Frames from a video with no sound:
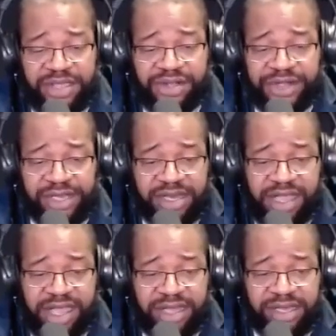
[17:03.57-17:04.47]

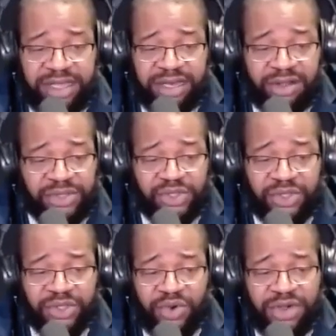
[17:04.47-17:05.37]
and
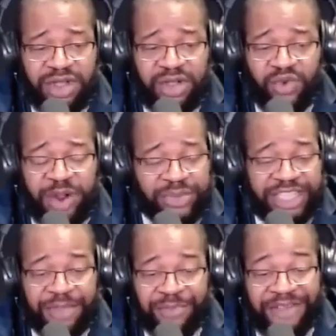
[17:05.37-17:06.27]
also
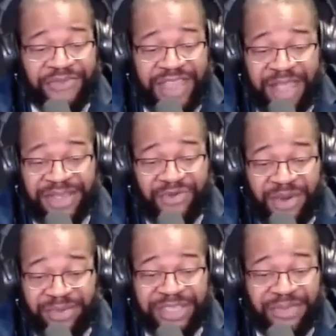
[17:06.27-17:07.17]
represent my family and
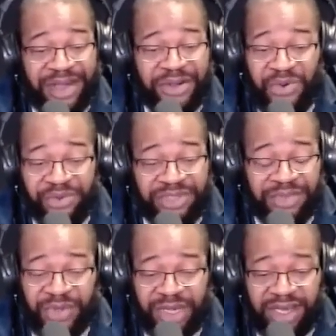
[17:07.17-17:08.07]
represent my own
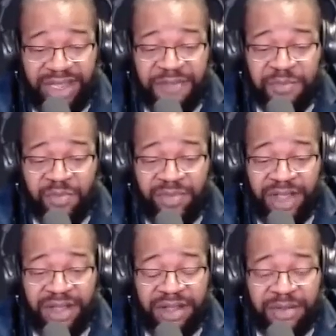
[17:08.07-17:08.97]
community.
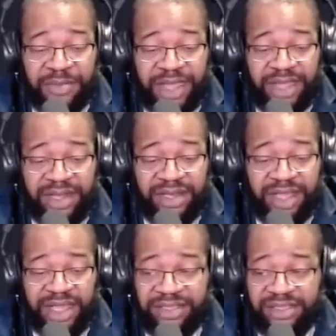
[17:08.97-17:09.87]

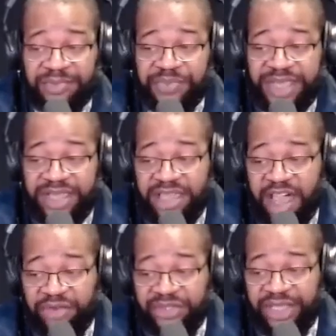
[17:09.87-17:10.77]
And to be in
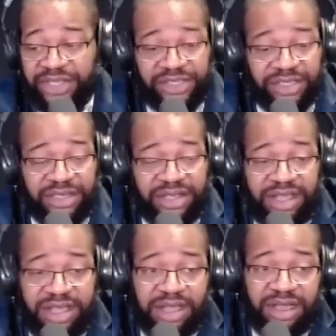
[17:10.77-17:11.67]
conversation
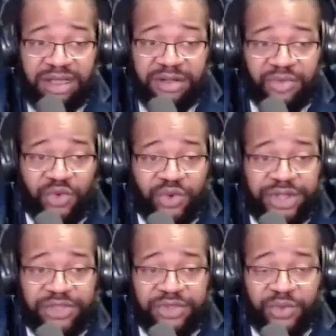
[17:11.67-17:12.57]

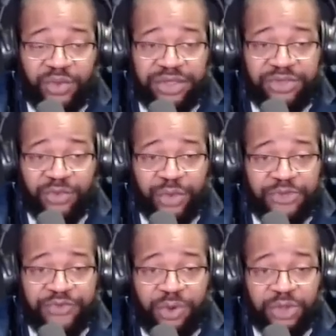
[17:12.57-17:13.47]
with
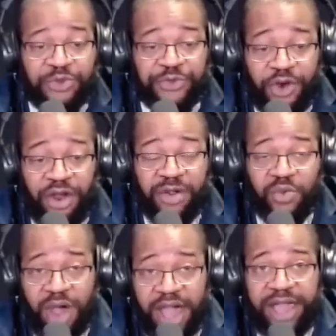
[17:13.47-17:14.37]
folks far and
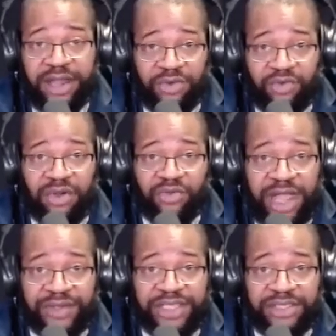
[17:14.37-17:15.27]
wide
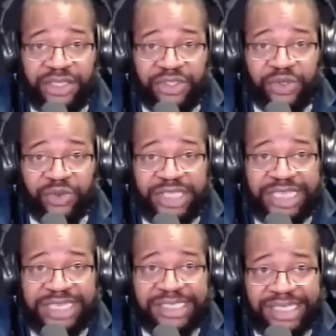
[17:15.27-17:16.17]
around these issues,
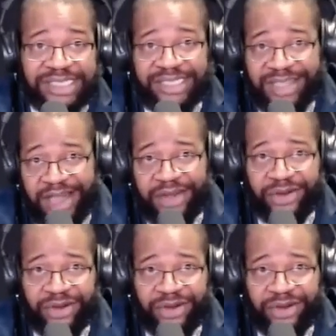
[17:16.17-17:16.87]
it's an honor